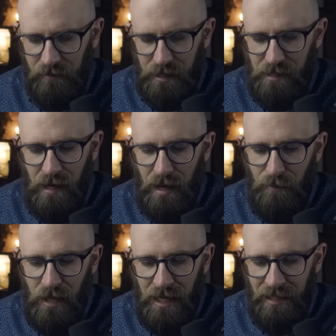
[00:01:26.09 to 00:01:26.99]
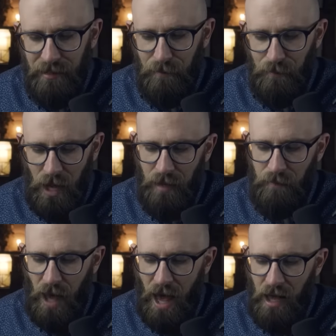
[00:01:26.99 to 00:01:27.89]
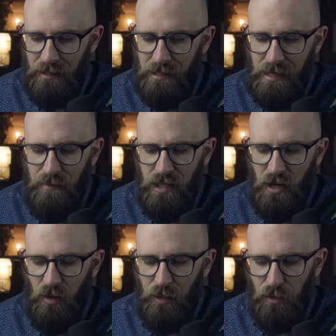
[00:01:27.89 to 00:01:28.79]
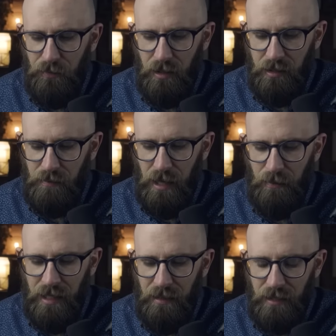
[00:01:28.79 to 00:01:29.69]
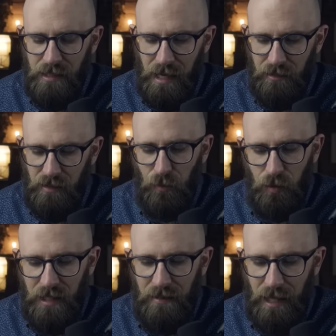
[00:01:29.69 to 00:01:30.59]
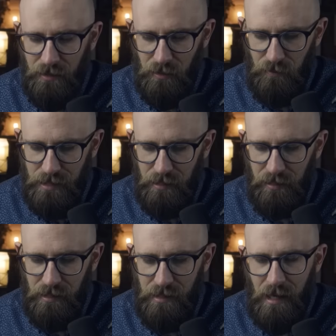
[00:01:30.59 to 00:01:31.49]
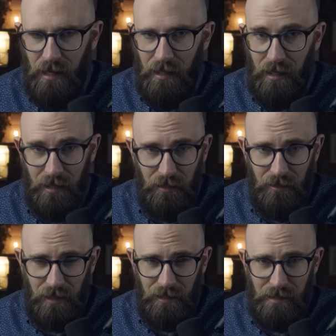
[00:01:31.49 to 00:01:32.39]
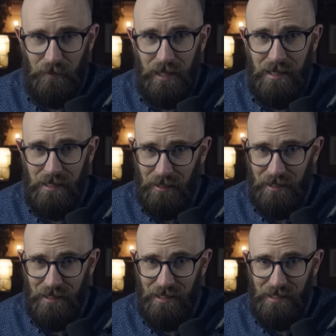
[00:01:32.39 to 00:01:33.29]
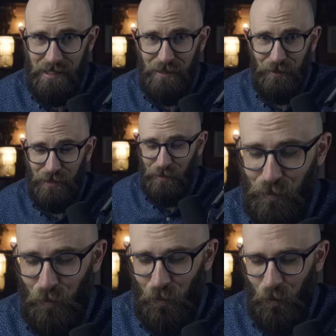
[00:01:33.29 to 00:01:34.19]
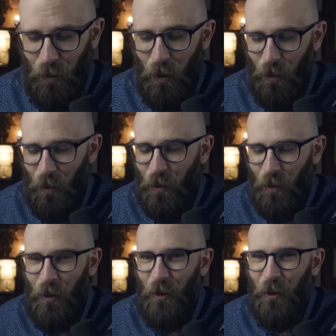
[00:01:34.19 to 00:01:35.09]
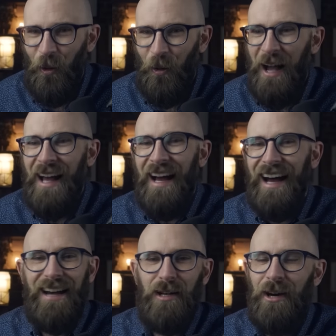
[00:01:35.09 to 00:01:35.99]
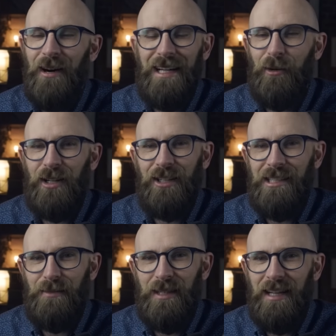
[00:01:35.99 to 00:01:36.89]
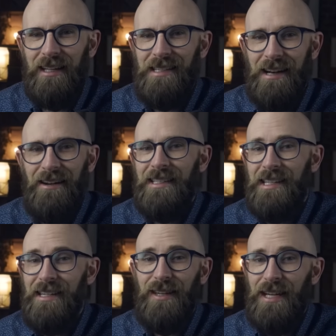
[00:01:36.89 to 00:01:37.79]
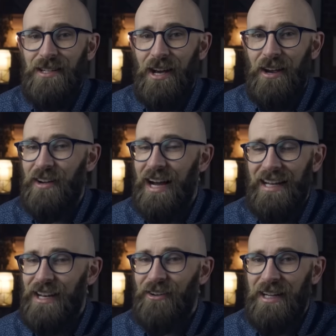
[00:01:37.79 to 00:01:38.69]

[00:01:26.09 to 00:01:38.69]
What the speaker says: This malignant pen pal seemed to know an awful lot about many of the town's 14,000 residents, including some of their darkest secrets. Ooh, I have no idea what Gossip Girl is. I know it's a TV show. I had no